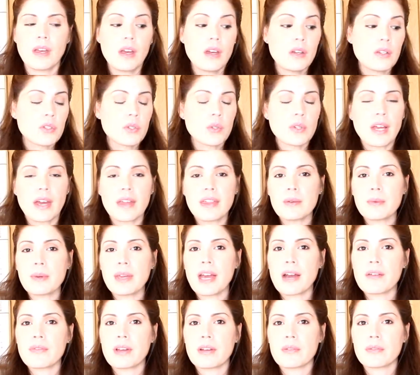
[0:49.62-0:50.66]
So now that we
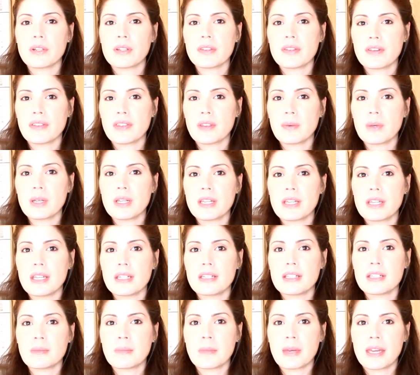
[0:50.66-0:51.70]
have everything that we
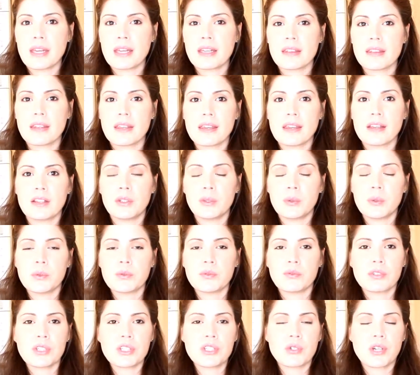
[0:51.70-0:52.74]
need to make the
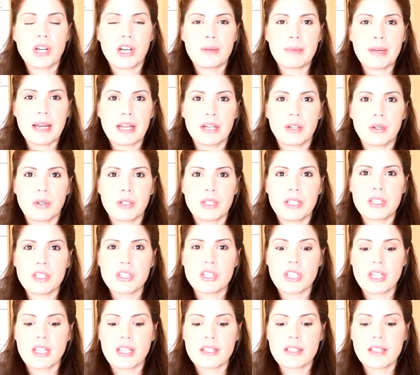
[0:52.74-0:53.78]
gluten-free trail macaroni and
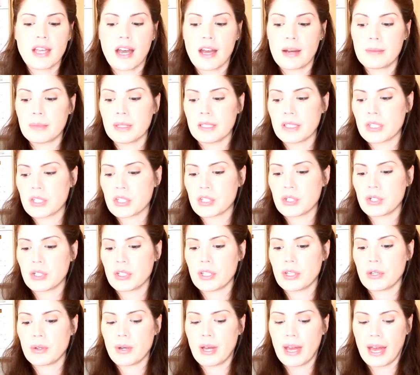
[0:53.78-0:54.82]
cheese, I'm going to show
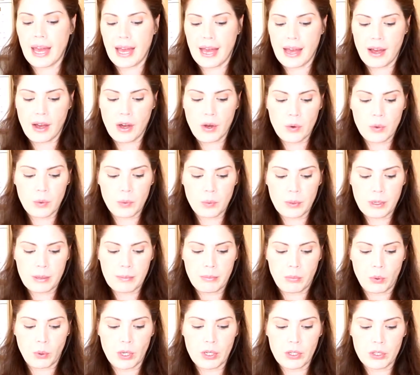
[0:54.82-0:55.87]
you how we
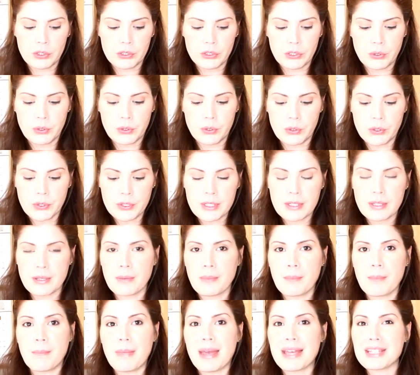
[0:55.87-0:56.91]
boil noodles
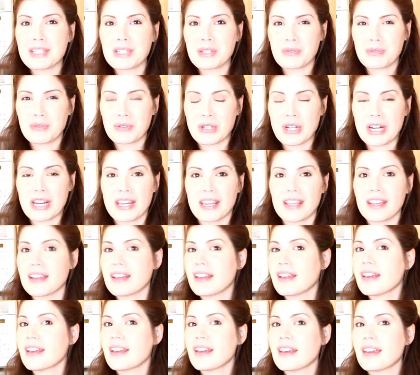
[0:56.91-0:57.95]
mess-free
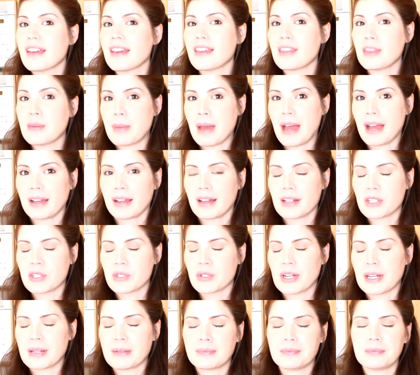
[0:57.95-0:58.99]
in the
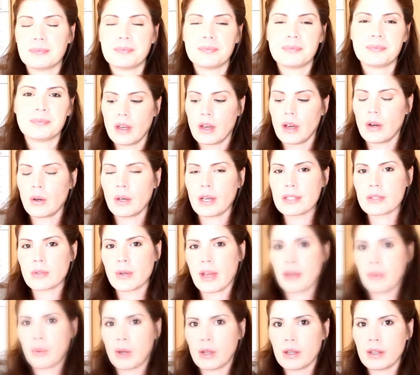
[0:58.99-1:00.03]
backcountry. Okay, so I
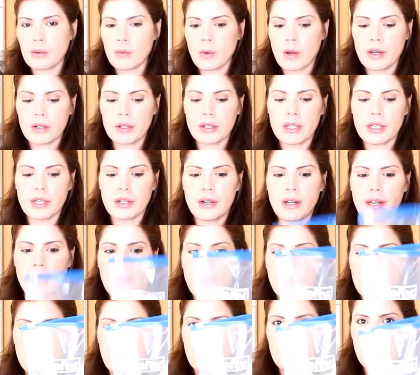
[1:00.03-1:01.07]
have boiling water here. I
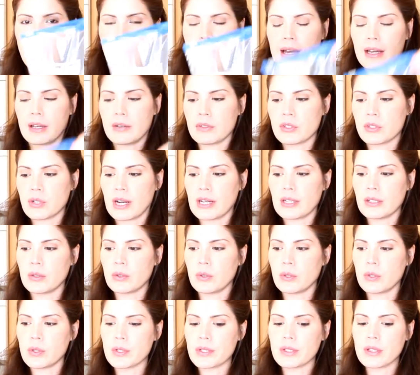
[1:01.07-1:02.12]
have my bag of dry
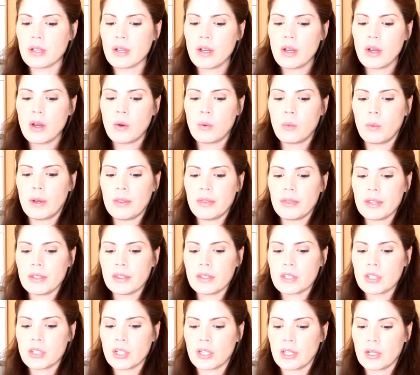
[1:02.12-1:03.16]
noodles. One thing
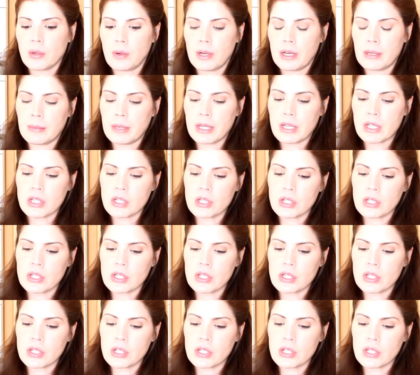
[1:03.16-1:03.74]
that you're going to want to make